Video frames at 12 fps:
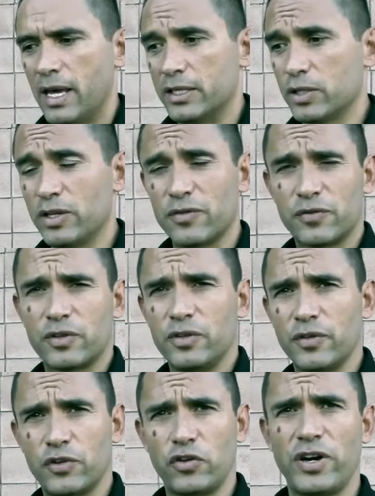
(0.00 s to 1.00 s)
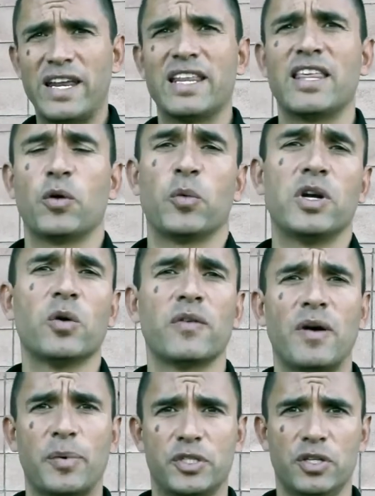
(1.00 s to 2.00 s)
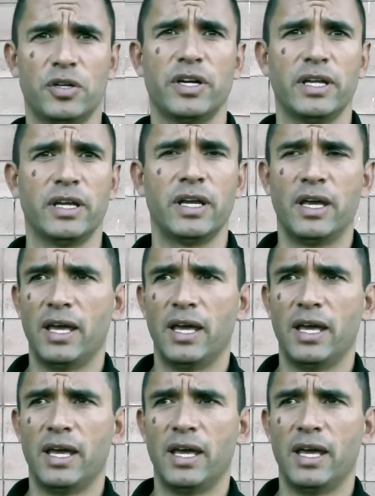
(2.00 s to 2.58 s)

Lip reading: until you've created that window of opportunity.